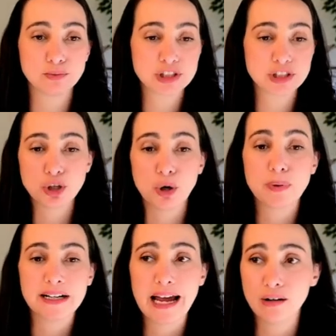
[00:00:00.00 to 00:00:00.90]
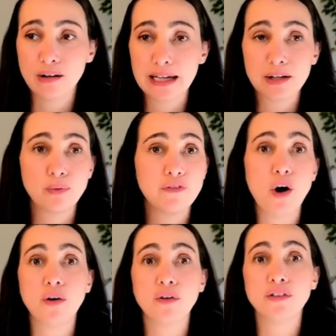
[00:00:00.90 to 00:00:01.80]
was so burned out like with
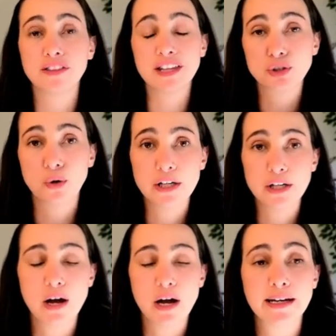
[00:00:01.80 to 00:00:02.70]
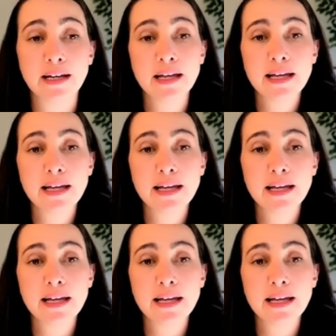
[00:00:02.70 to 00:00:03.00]
all the things going on